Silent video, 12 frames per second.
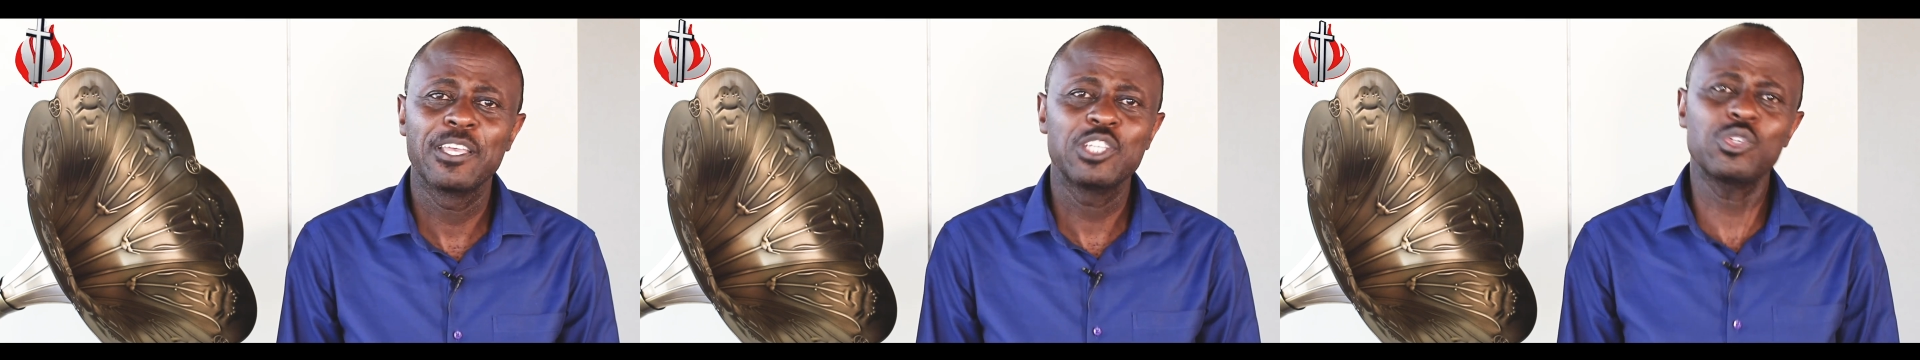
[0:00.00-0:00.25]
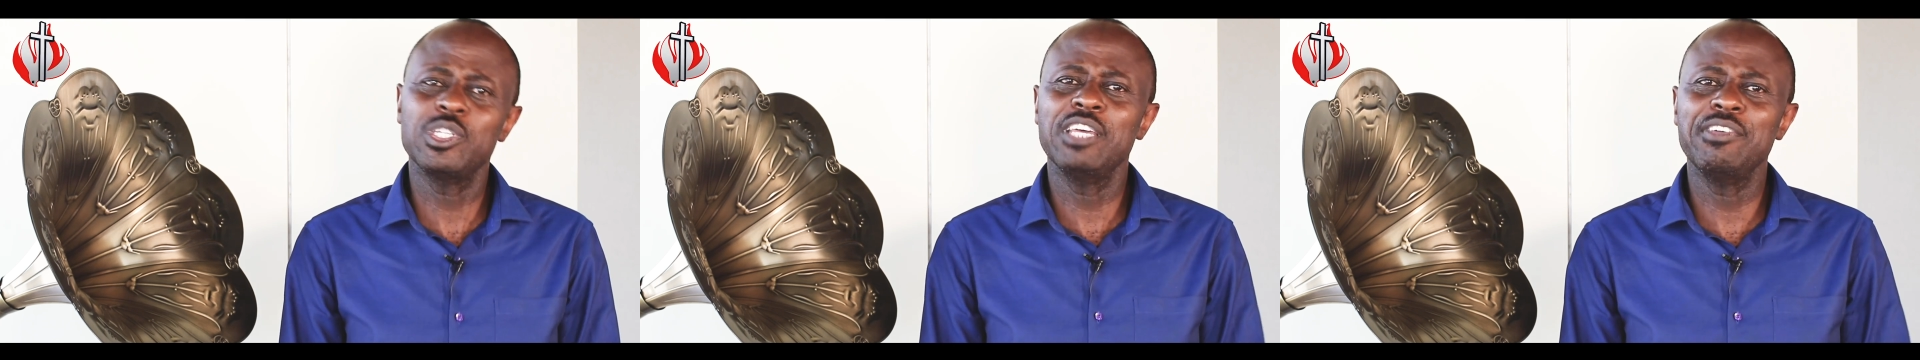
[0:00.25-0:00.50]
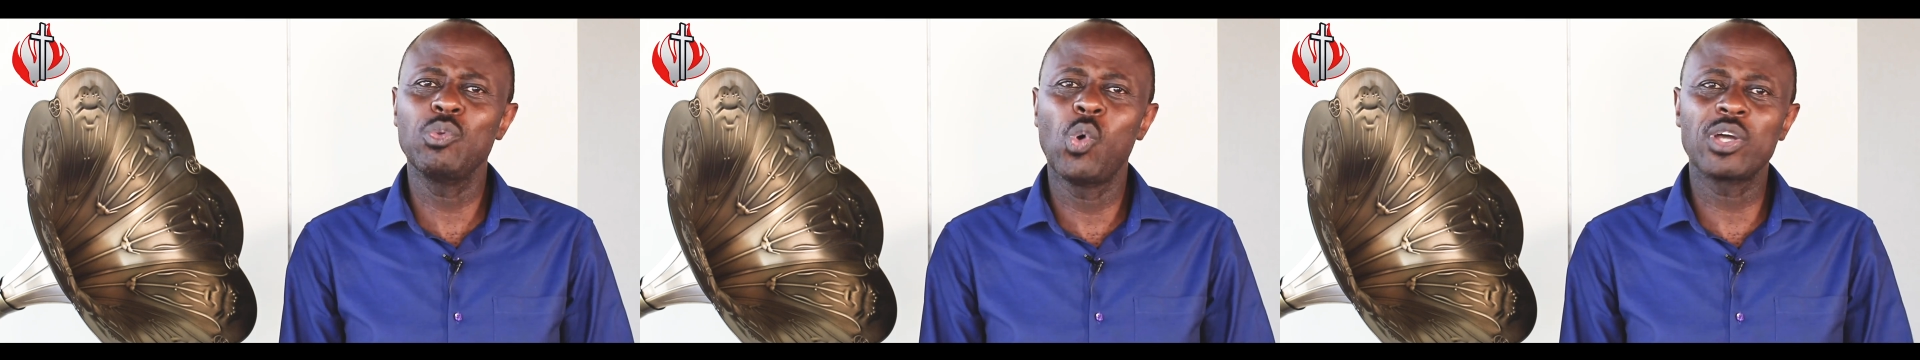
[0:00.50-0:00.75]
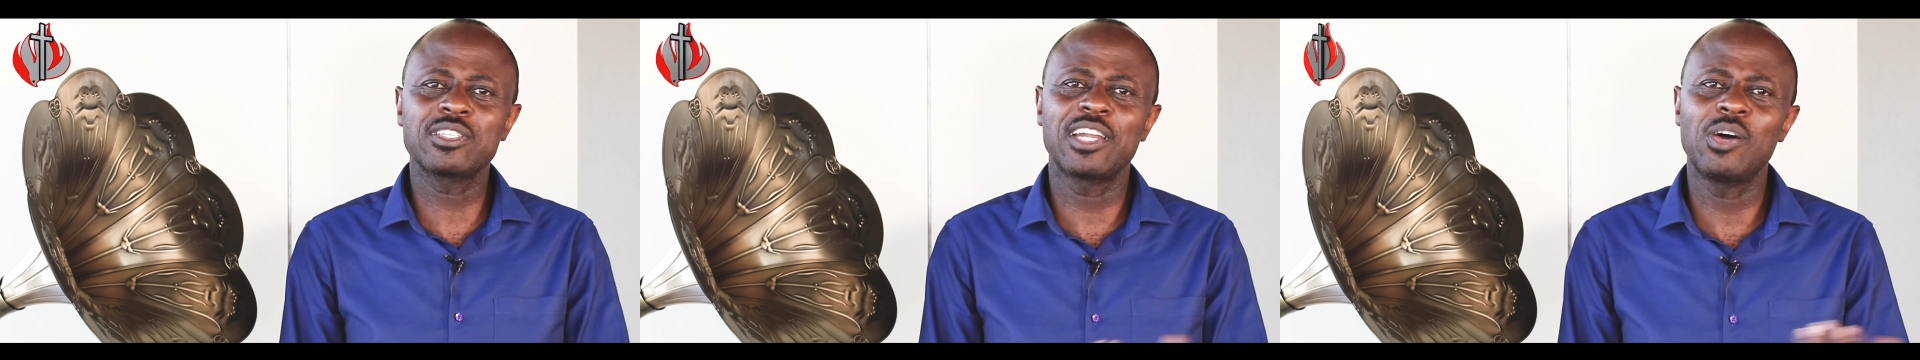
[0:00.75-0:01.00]
So David
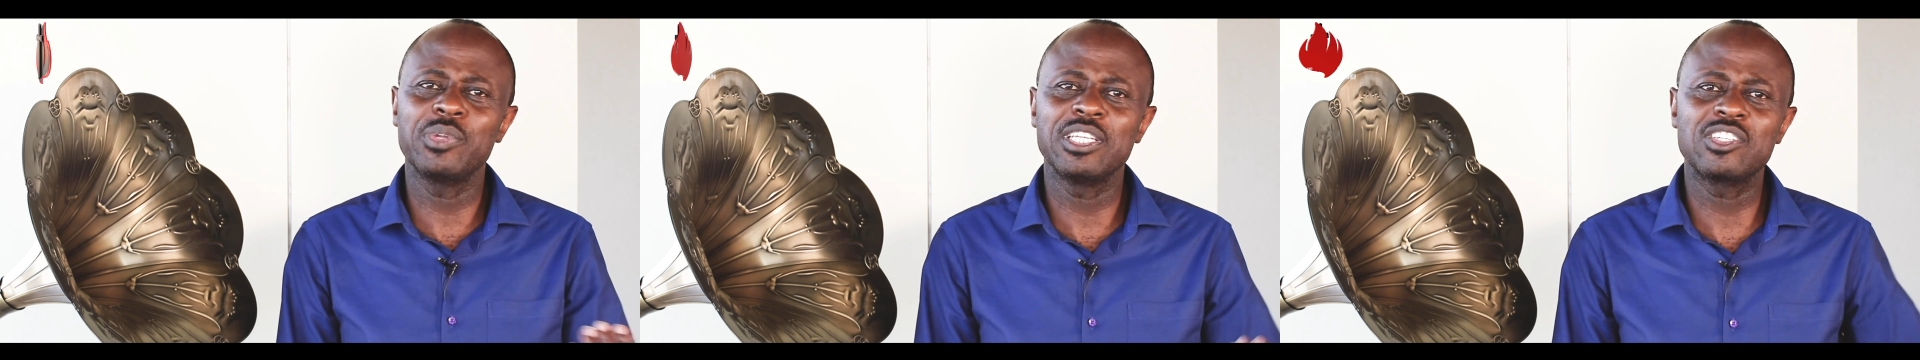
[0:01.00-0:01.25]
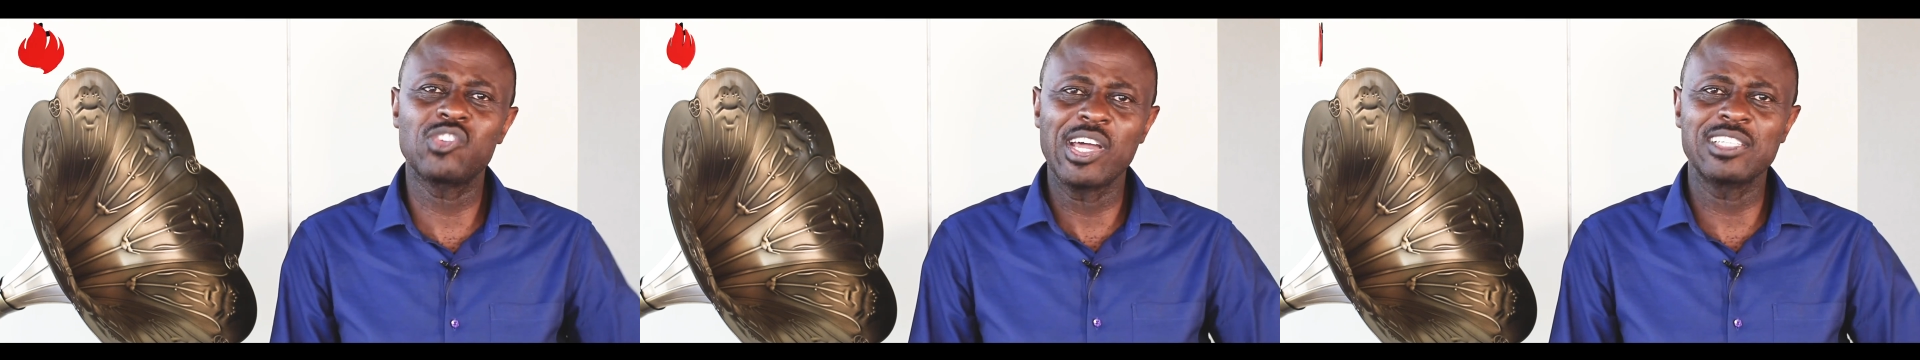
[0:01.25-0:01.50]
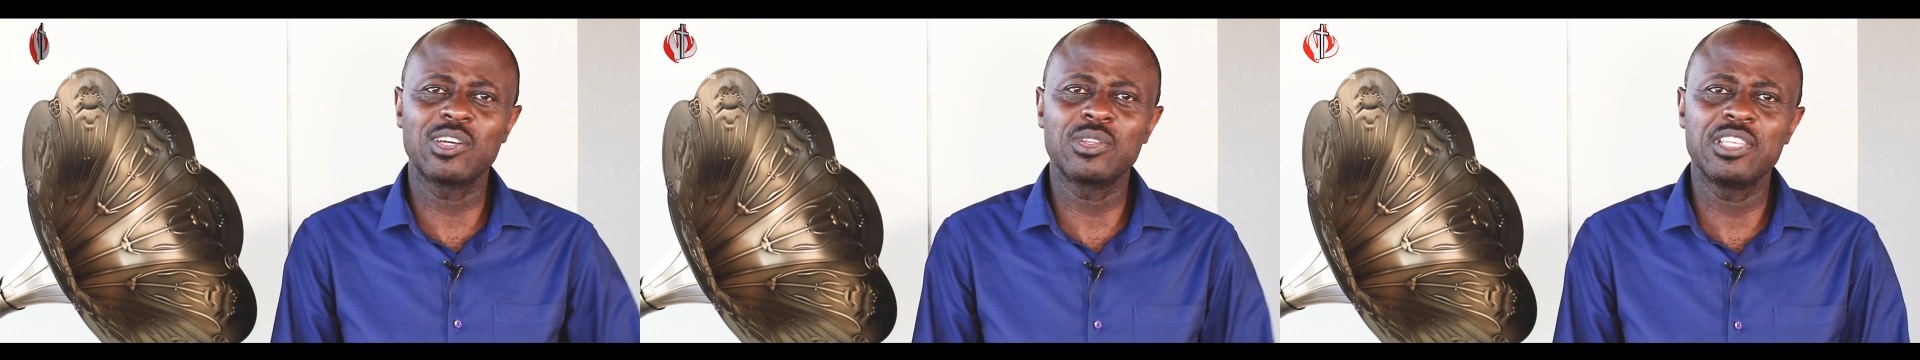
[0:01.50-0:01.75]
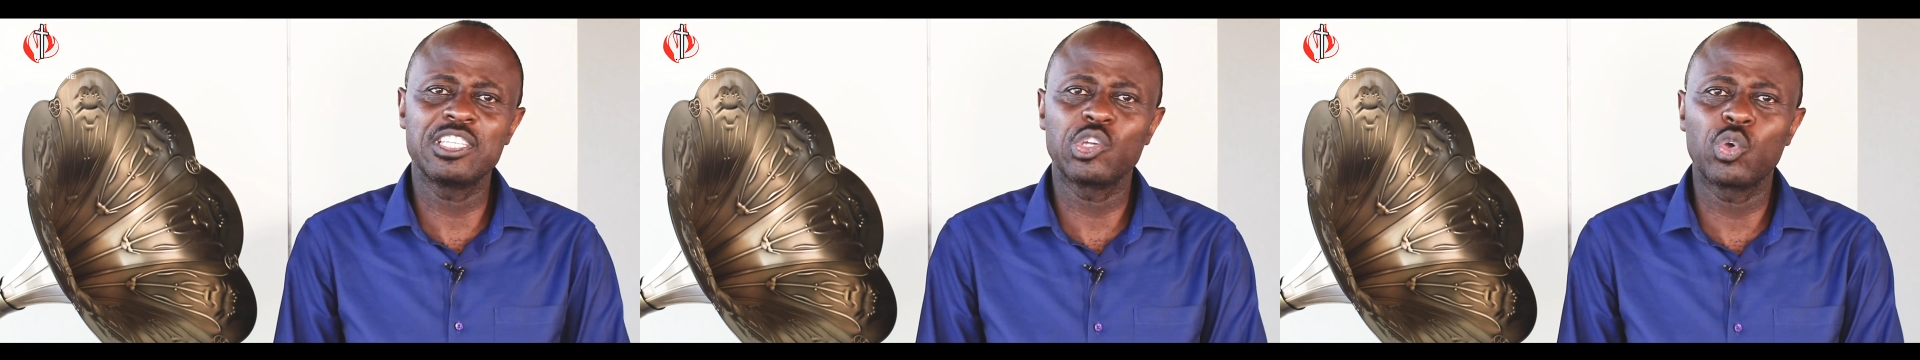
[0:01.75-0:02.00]
walks around, he tries out
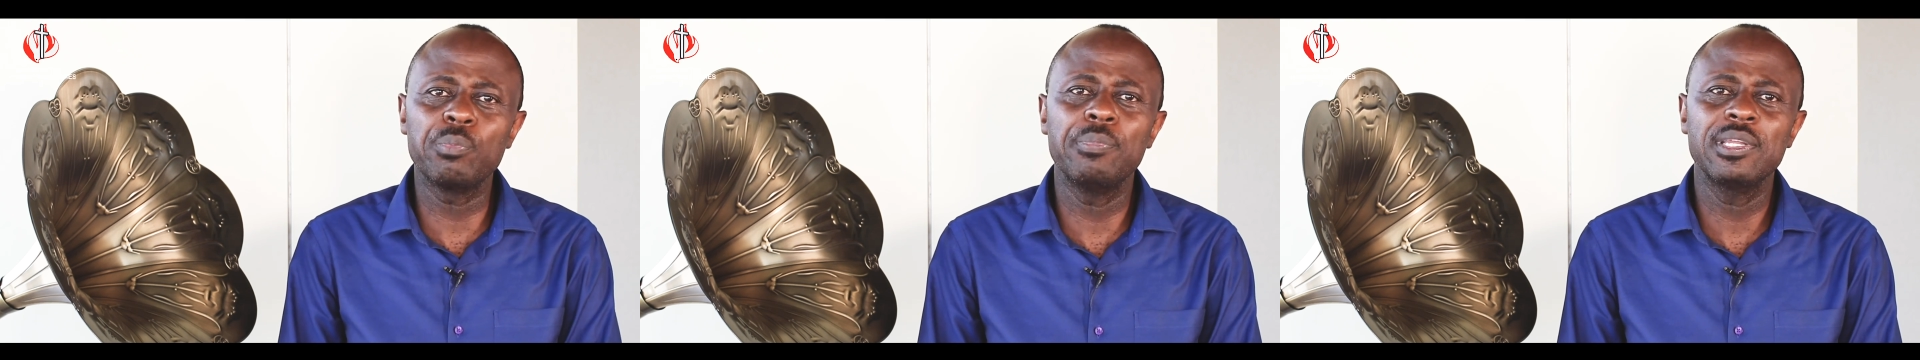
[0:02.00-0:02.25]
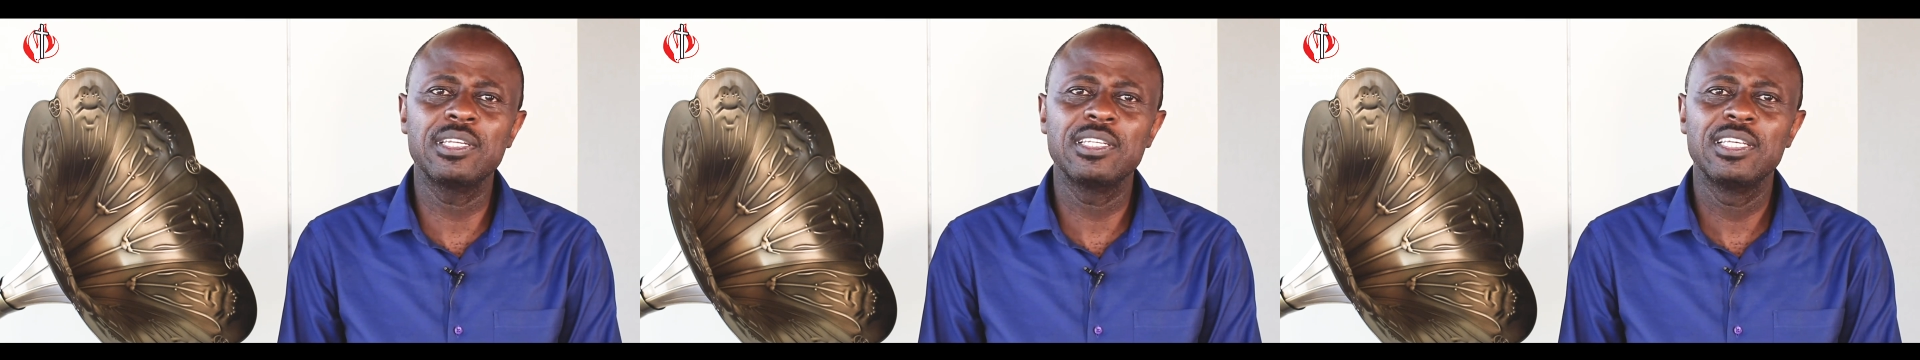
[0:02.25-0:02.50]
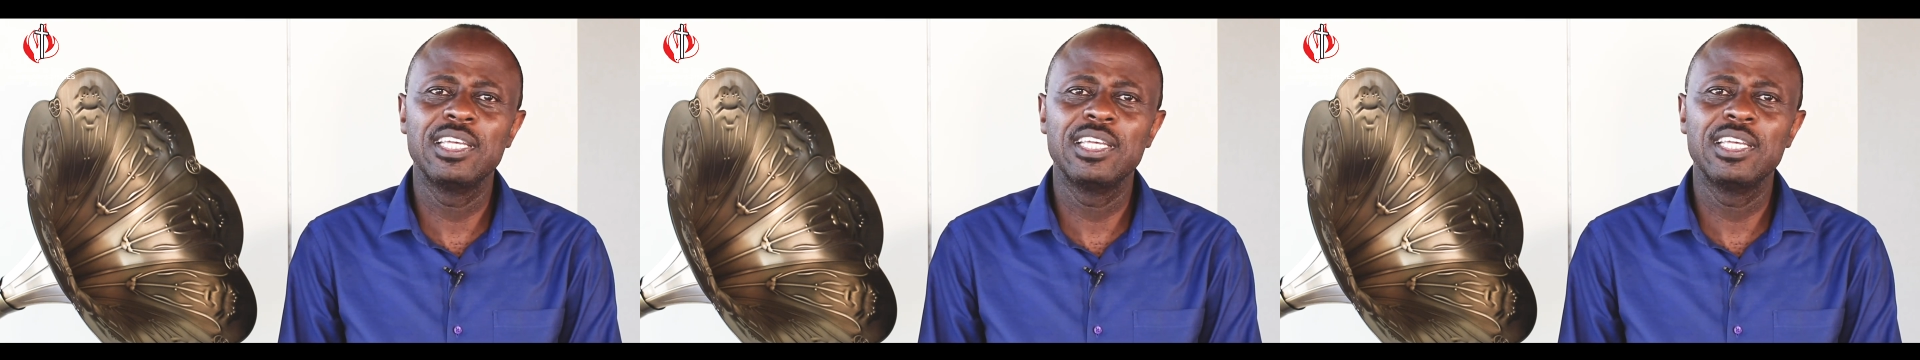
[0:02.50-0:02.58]
this equipment,